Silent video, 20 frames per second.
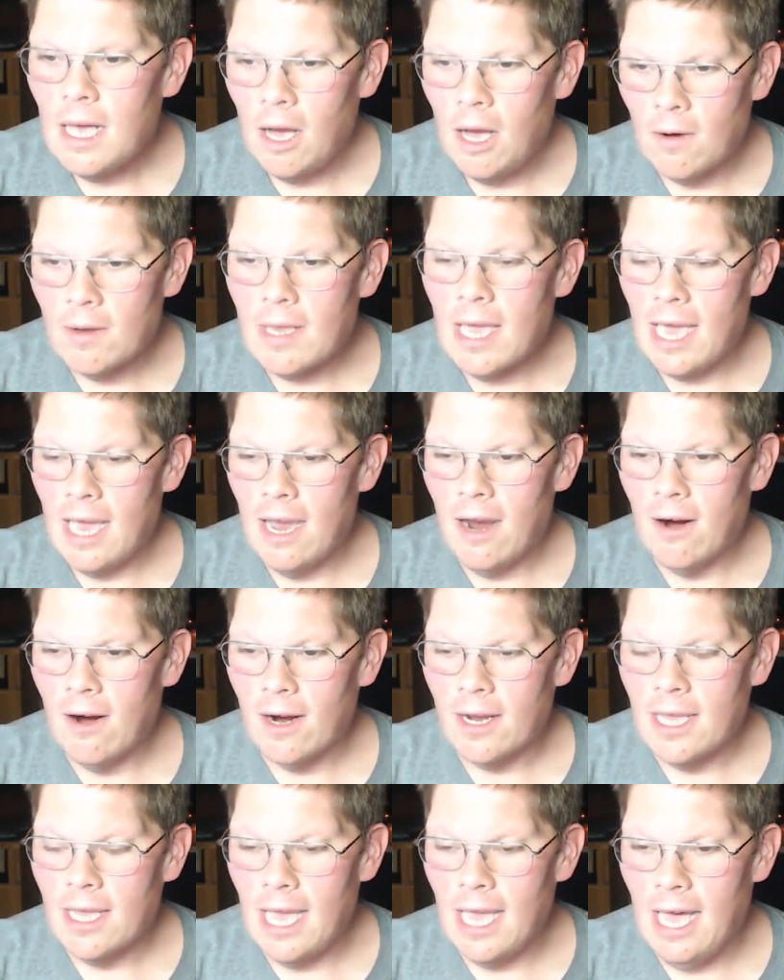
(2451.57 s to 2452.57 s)
Okay,
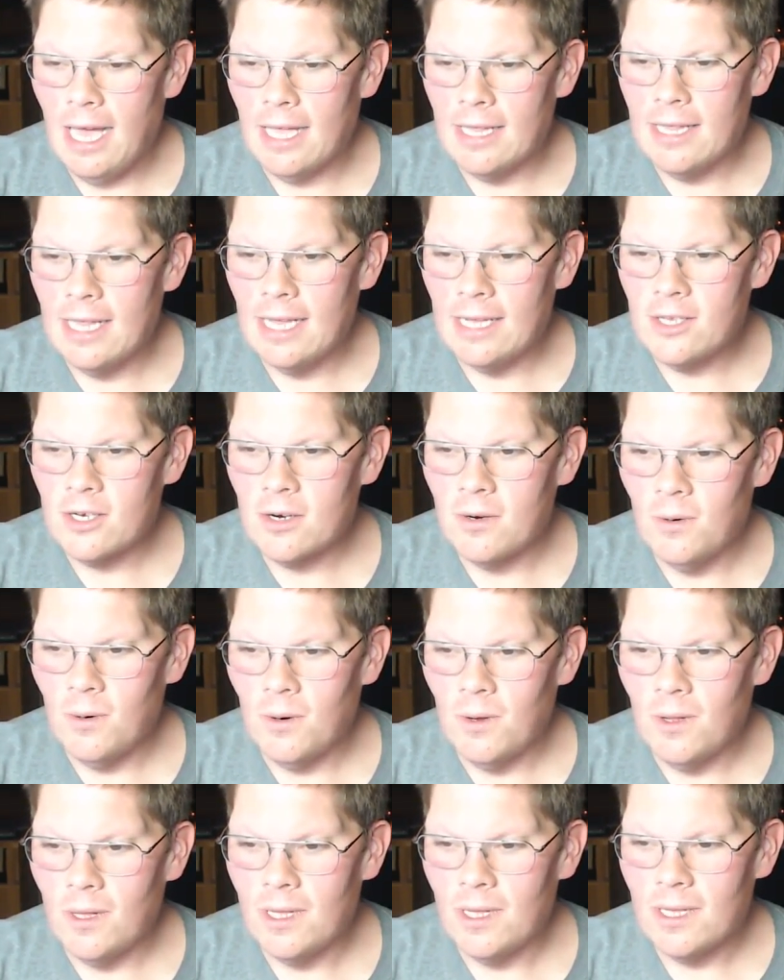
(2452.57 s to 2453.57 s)
Eric. Yeah, that's
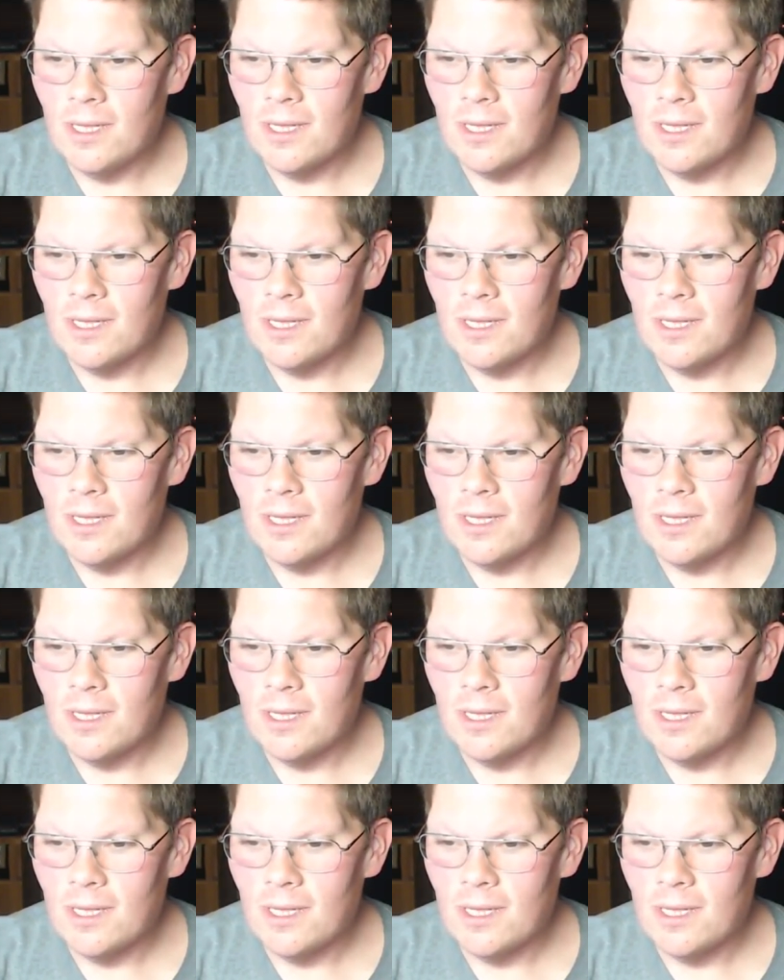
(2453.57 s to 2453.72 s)
cool.